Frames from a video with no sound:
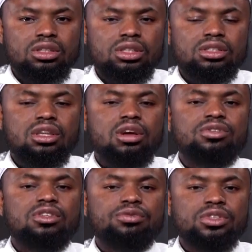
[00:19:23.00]
the
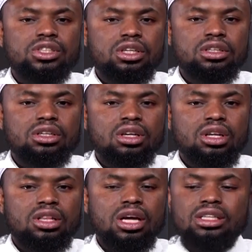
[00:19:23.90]
self-sufficient
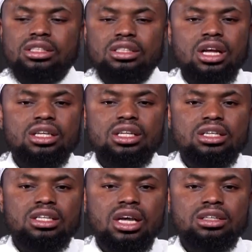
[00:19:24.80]
that does not
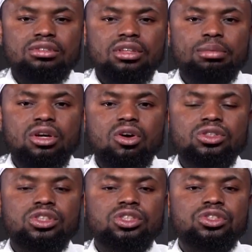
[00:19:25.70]
need anything
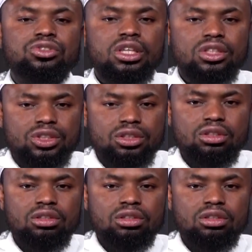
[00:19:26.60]
because He is rich,